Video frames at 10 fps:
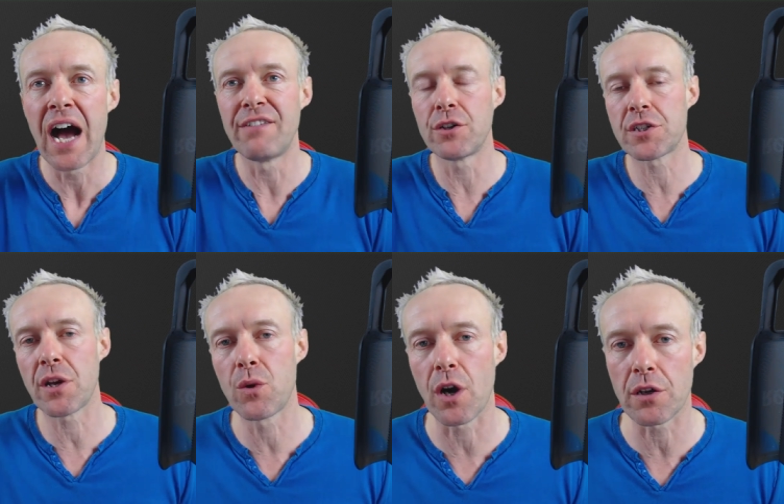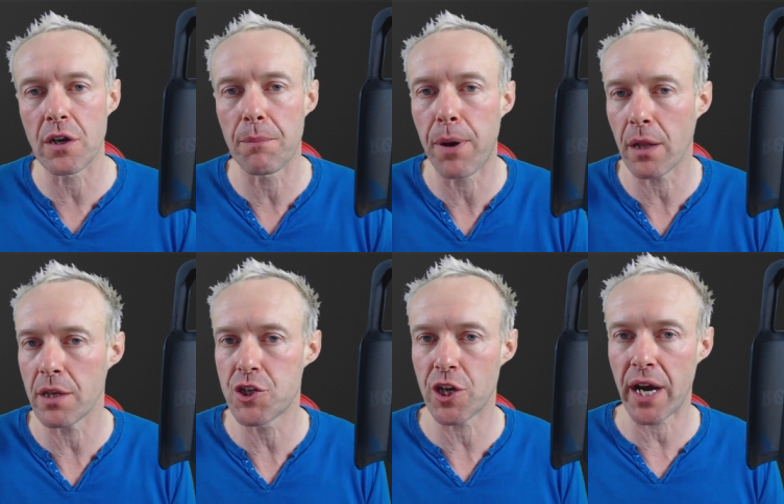I've also gone and
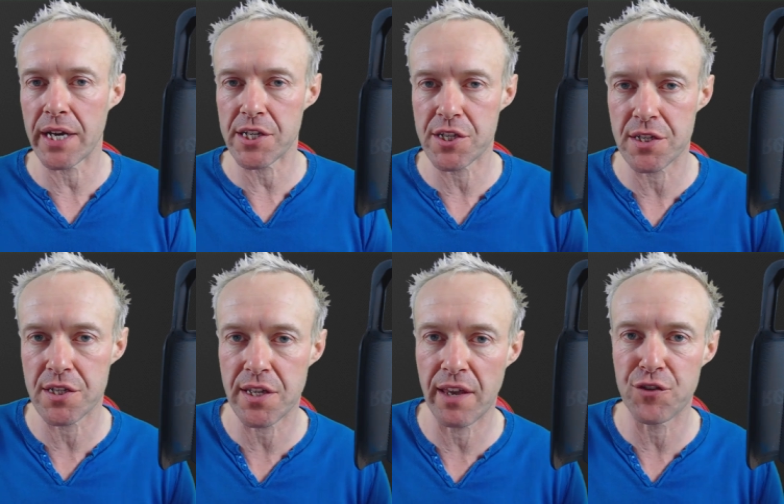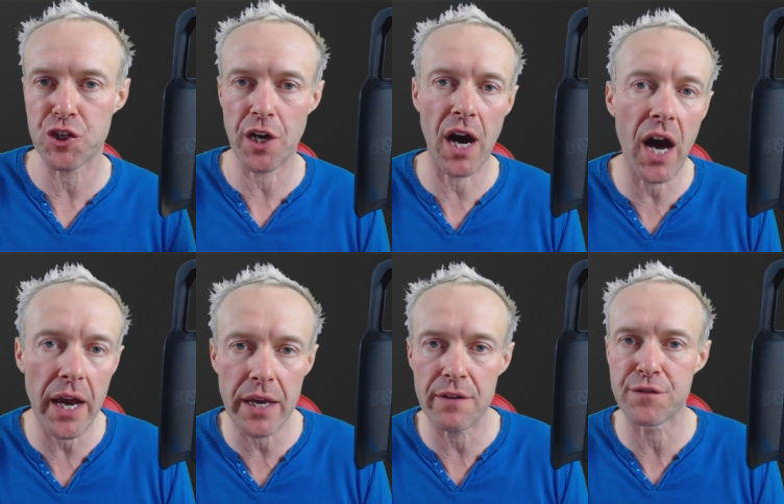apologised to Steve
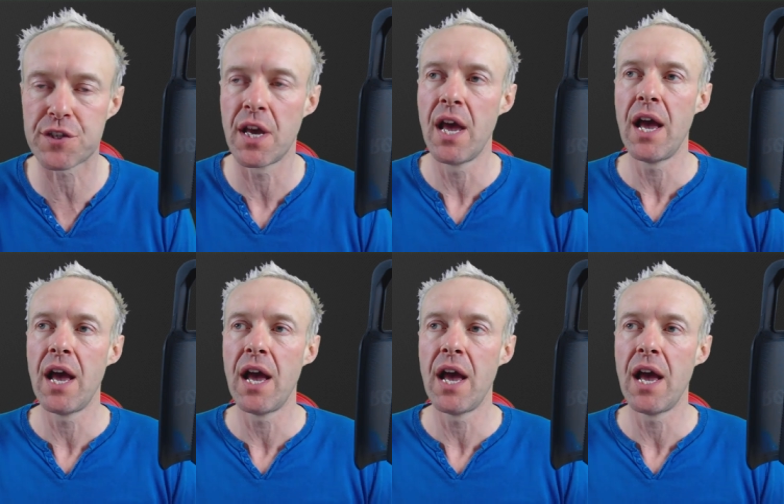Shives.